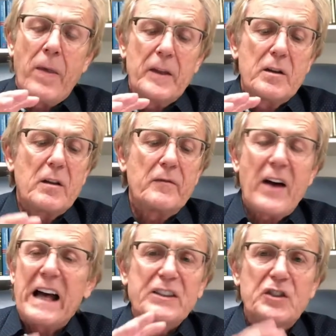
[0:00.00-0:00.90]
you can
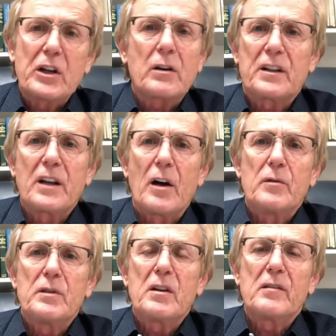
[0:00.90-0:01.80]
find jericho
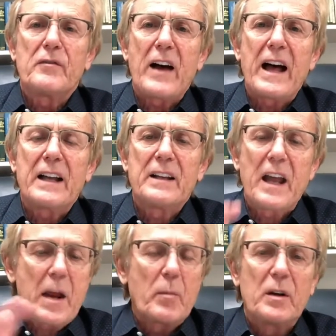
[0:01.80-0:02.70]
you can find
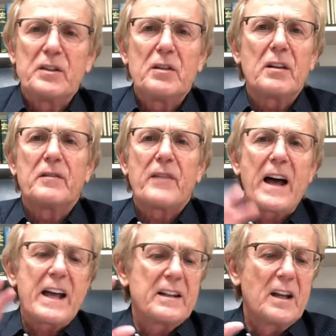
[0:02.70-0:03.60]
hebron you can
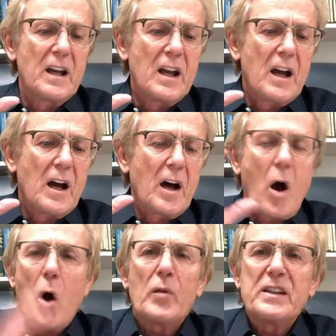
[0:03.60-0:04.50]
find uh,
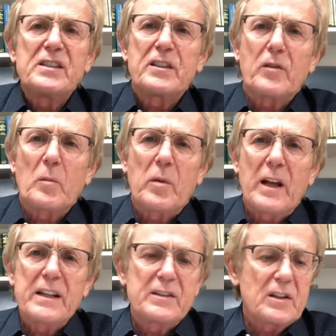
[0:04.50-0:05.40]
all these different
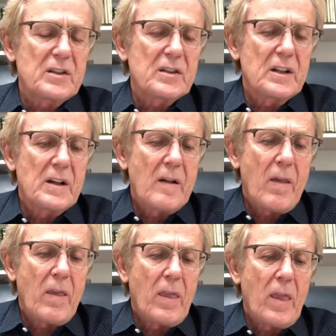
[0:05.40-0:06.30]
places
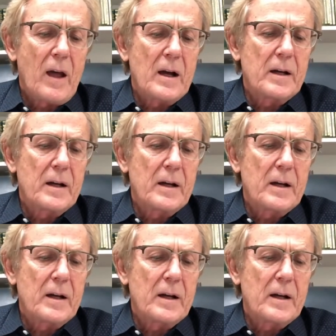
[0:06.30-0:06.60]
uh,